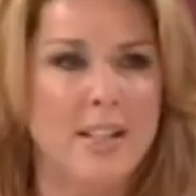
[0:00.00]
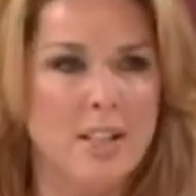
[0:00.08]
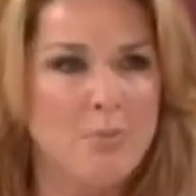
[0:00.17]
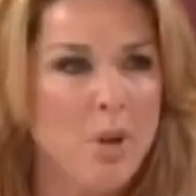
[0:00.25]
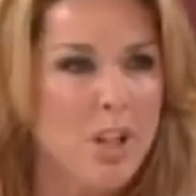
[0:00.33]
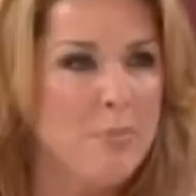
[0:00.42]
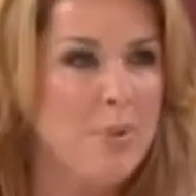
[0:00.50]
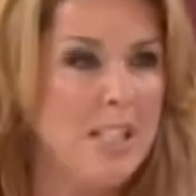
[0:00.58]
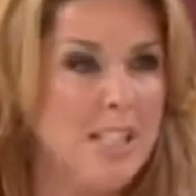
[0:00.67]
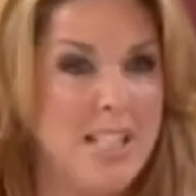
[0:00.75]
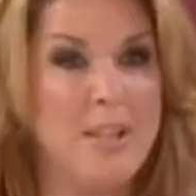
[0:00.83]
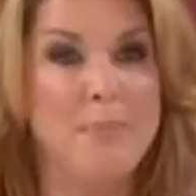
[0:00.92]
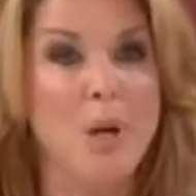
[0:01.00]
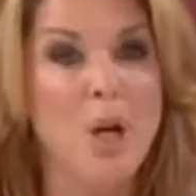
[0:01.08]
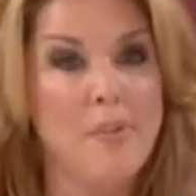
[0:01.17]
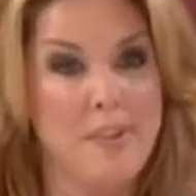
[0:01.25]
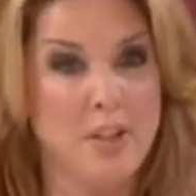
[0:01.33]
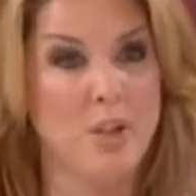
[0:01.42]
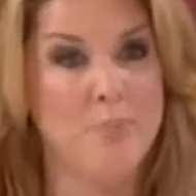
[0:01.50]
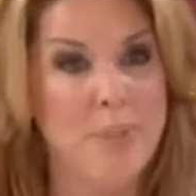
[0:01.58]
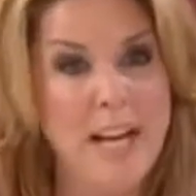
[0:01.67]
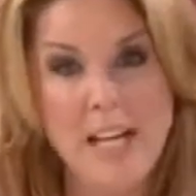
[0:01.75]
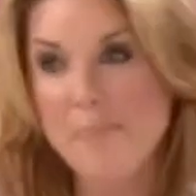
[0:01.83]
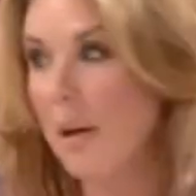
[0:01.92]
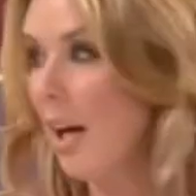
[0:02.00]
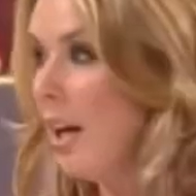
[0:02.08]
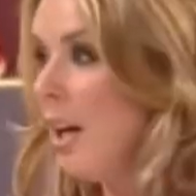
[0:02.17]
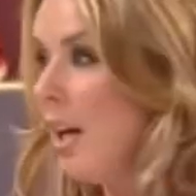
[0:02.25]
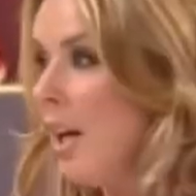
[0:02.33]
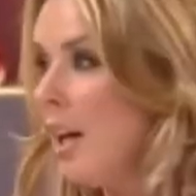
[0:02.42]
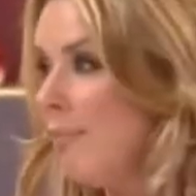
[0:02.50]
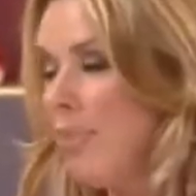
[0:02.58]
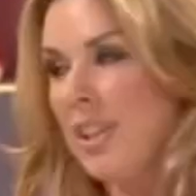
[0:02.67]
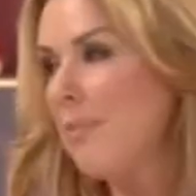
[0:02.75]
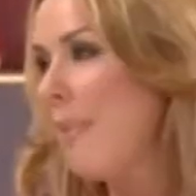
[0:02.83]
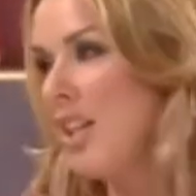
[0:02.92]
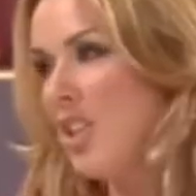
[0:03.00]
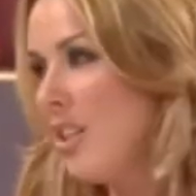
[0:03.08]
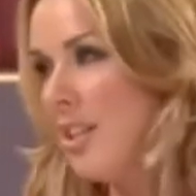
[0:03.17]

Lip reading: Someone can be seen perfect on paper, but the magic